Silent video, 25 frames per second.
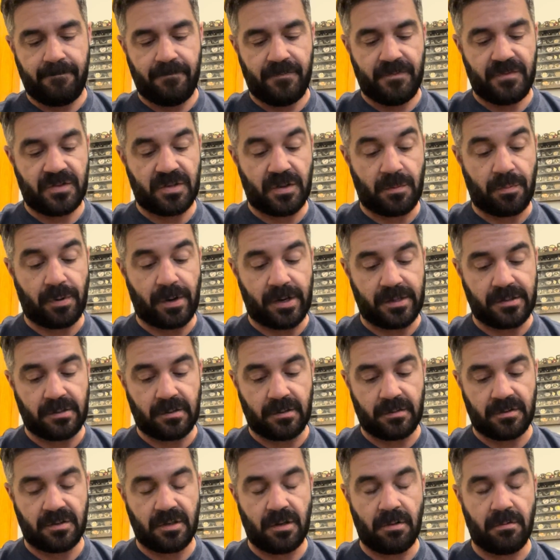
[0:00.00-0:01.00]

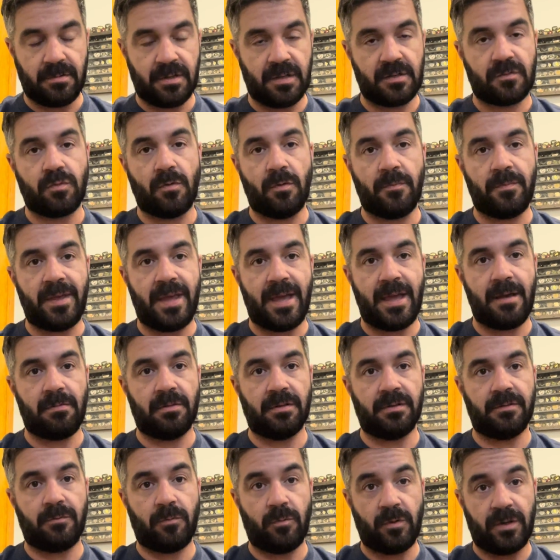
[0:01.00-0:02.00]
suppressor. So this will be
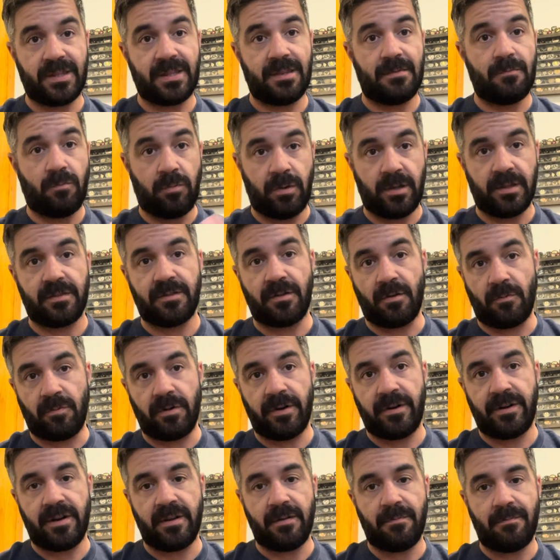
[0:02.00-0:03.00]
able, with the
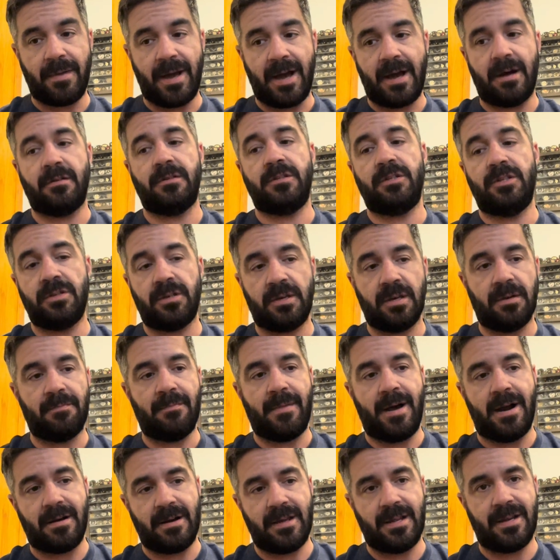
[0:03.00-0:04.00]
Reardon mount, you can
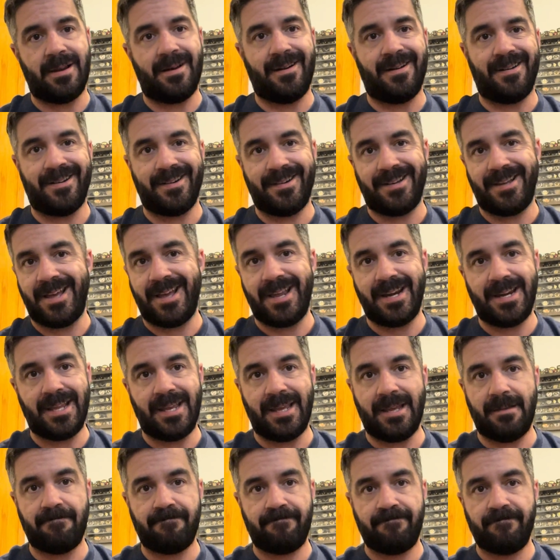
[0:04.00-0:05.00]
mount it on
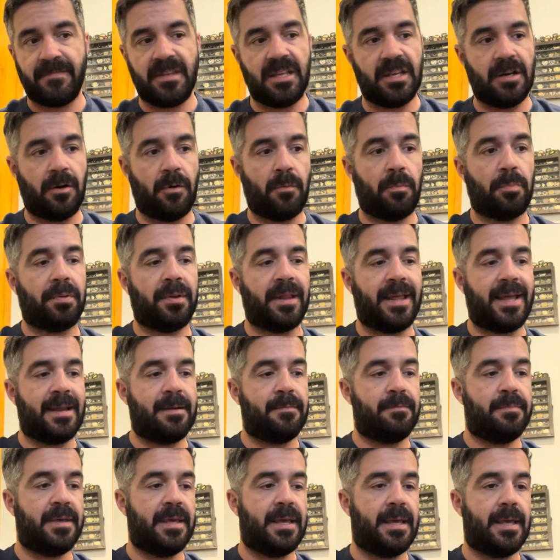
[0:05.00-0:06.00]
any, Plan
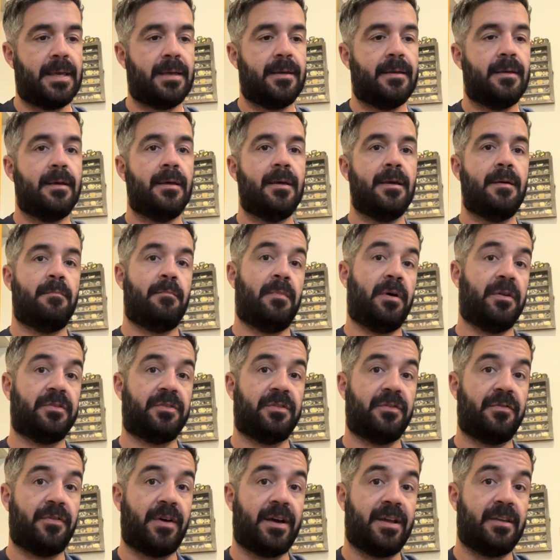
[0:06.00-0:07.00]
B muzzle
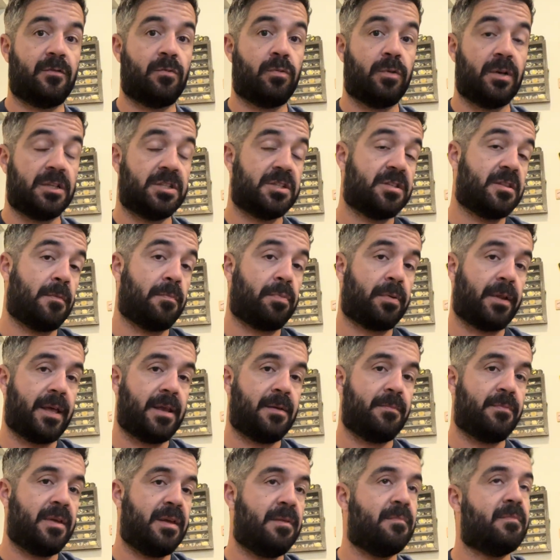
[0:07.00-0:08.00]
device, which the
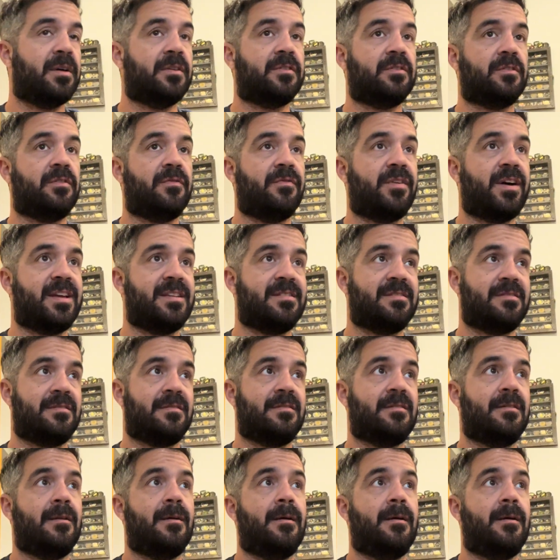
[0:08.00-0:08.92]
Plan B muzzle device